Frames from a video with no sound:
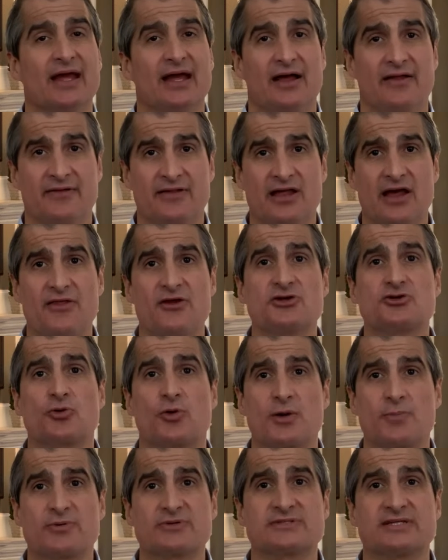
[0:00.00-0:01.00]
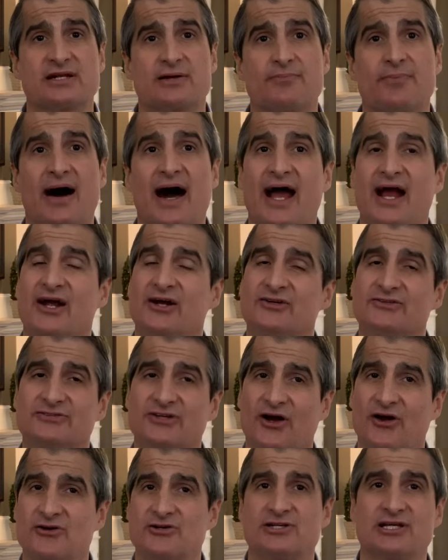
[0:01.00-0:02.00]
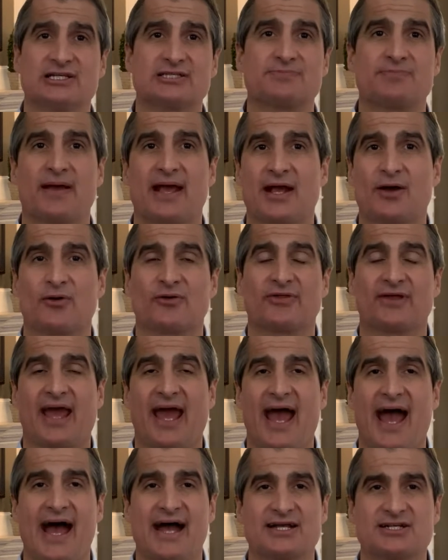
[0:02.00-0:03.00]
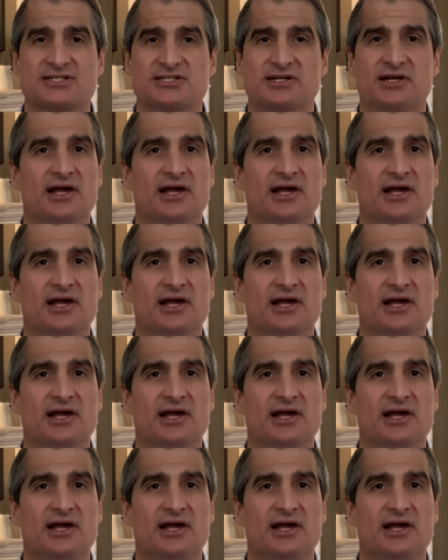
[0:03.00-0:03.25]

And the other 20% of buyers are just paying with cash,